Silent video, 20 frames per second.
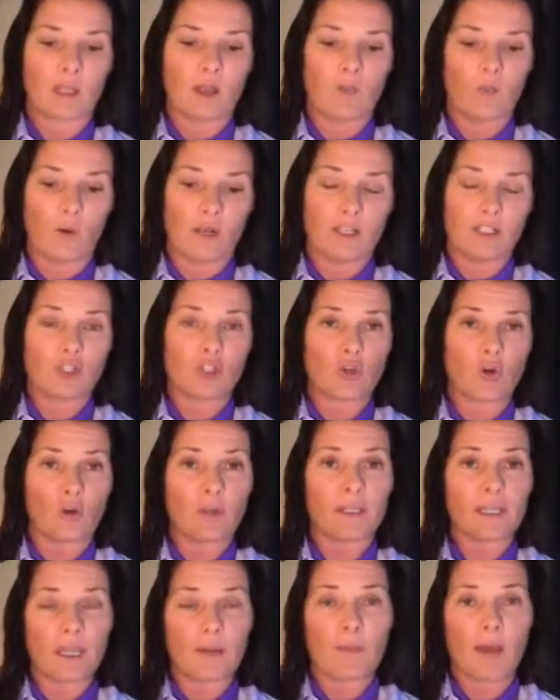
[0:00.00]
when you're
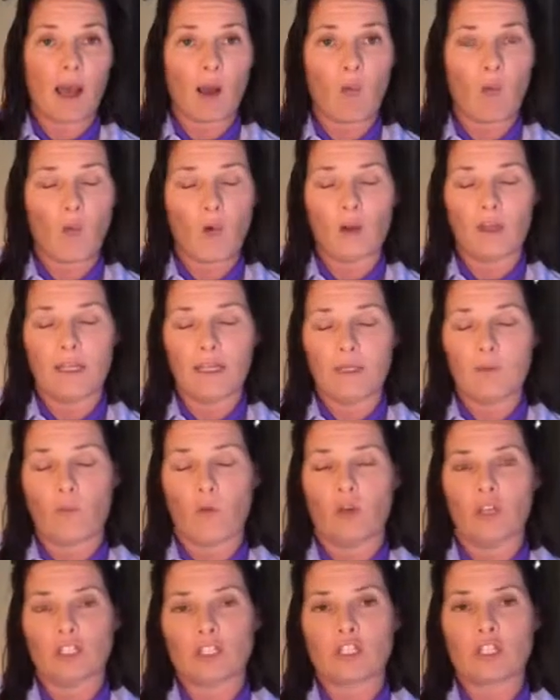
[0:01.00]
talking about what it
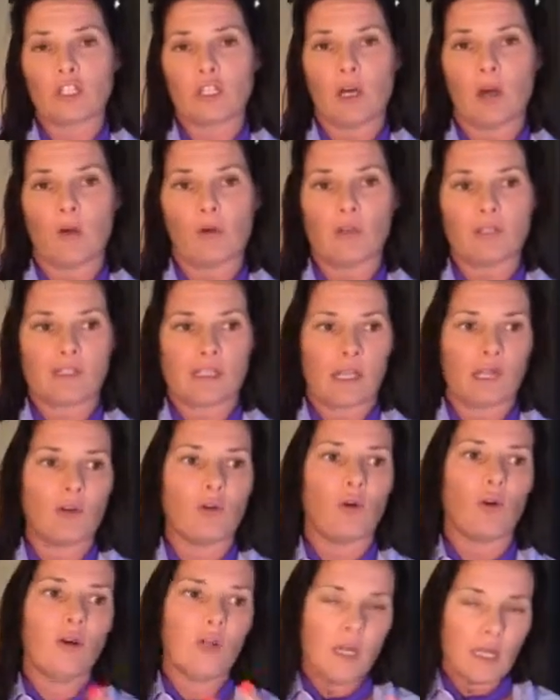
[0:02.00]
wanting to lower its head
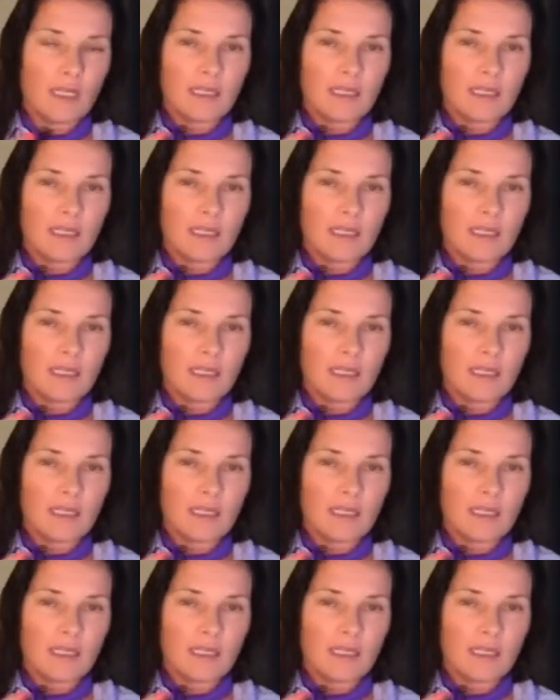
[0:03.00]
or